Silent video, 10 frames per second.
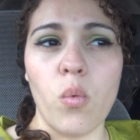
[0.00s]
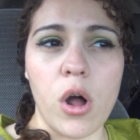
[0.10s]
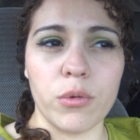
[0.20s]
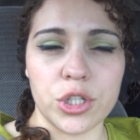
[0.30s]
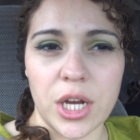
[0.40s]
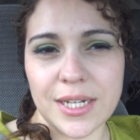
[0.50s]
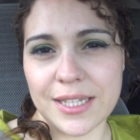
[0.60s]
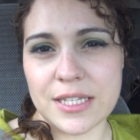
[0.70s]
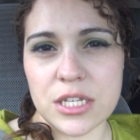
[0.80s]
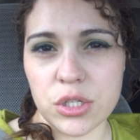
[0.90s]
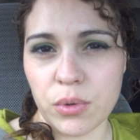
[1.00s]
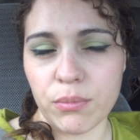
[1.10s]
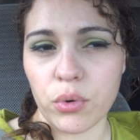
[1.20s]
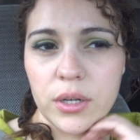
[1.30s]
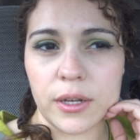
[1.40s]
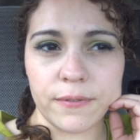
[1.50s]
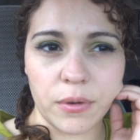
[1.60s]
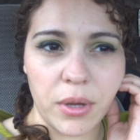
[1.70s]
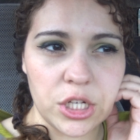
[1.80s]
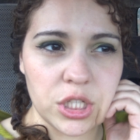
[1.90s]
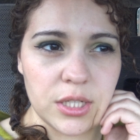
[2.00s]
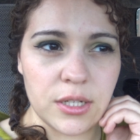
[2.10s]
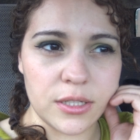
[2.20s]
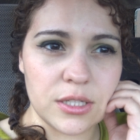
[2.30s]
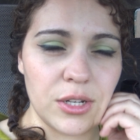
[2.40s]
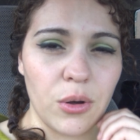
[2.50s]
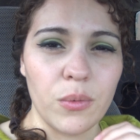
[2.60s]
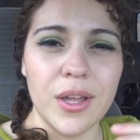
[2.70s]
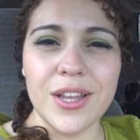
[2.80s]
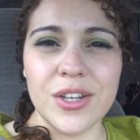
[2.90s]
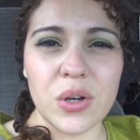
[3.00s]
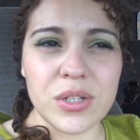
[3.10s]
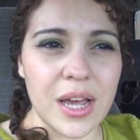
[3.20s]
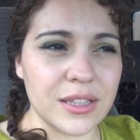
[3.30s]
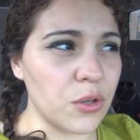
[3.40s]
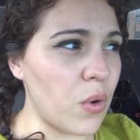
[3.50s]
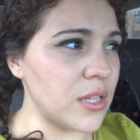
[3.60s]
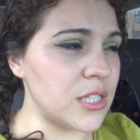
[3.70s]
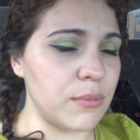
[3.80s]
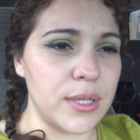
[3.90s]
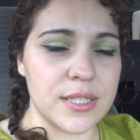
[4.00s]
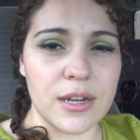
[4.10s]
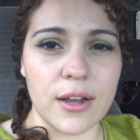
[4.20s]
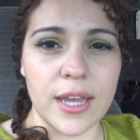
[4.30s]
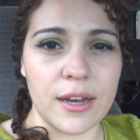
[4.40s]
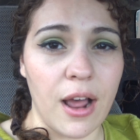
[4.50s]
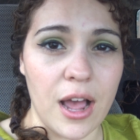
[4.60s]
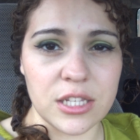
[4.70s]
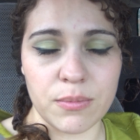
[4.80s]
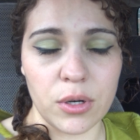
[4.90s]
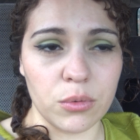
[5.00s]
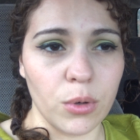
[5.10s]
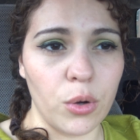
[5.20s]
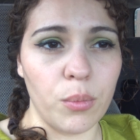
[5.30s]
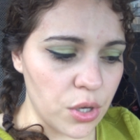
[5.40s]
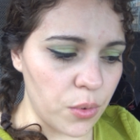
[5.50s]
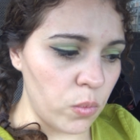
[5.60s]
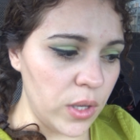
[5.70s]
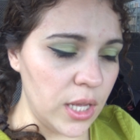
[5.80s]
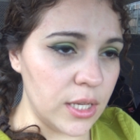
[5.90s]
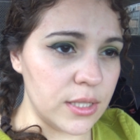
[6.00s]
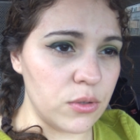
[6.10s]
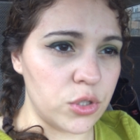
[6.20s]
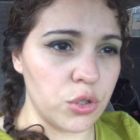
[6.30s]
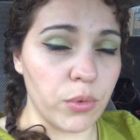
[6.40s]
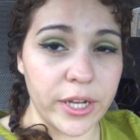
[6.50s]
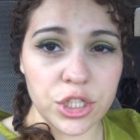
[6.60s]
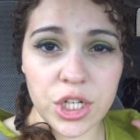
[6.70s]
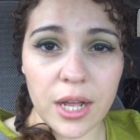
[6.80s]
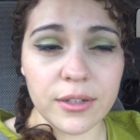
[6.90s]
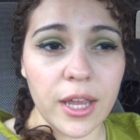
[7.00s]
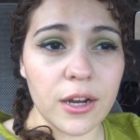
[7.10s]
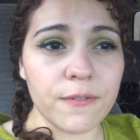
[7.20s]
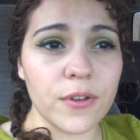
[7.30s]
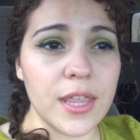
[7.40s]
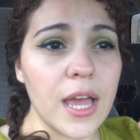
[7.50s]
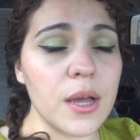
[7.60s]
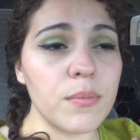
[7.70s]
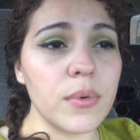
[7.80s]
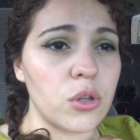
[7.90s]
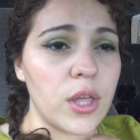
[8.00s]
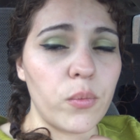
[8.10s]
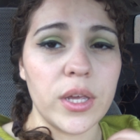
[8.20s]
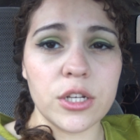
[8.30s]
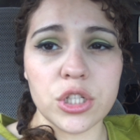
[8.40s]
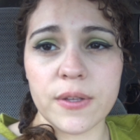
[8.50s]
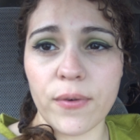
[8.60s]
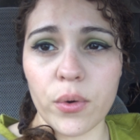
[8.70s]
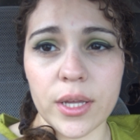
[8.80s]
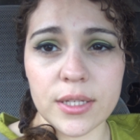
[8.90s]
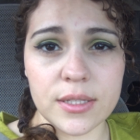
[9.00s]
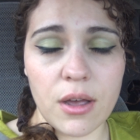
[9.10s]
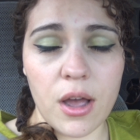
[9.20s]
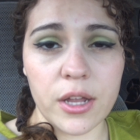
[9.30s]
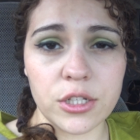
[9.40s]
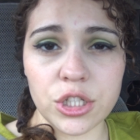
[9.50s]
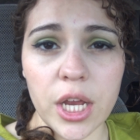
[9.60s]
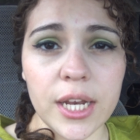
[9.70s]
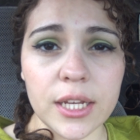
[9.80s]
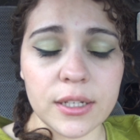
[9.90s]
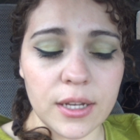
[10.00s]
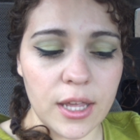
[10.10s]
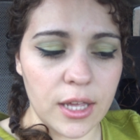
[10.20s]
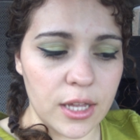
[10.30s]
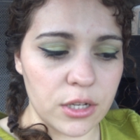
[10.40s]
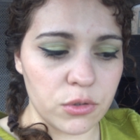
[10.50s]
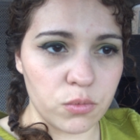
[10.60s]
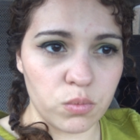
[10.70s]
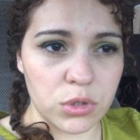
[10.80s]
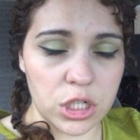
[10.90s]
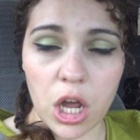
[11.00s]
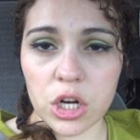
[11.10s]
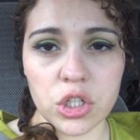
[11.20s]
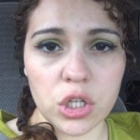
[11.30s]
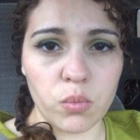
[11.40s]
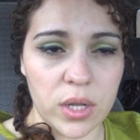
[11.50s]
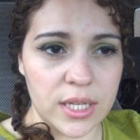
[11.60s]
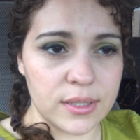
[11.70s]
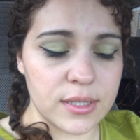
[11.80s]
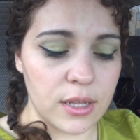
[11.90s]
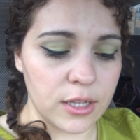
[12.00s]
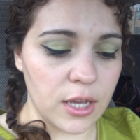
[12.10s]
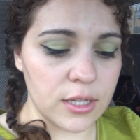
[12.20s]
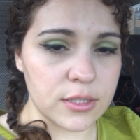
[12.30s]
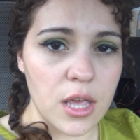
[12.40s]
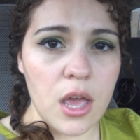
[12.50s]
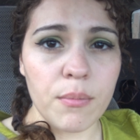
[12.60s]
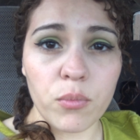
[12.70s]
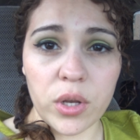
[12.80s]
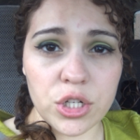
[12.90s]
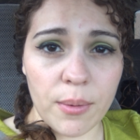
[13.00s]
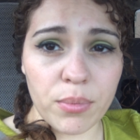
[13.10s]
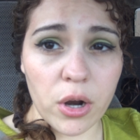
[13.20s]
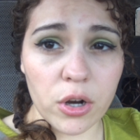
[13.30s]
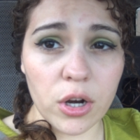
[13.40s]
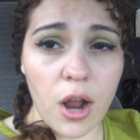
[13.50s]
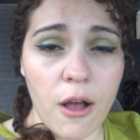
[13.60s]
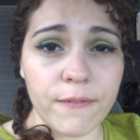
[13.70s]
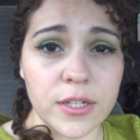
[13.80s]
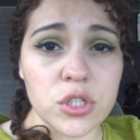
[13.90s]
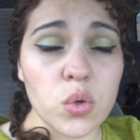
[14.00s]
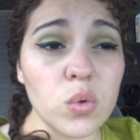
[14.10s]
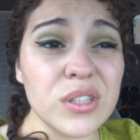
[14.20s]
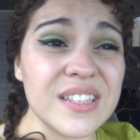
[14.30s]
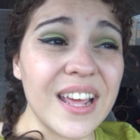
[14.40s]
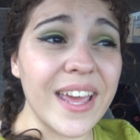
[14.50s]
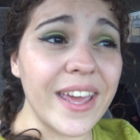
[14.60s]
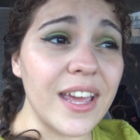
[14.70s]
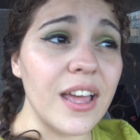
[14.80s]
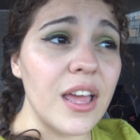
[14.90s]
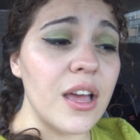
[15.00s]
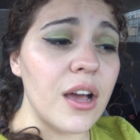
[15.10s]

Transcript: while we're trying to listen to important information, because, you know, no toddler wants to be stuck in a hospital room. So we arranged childcare for them so that we can just focus on Shaden and the doctor and what he's telling us. We dropped Parker off at school today,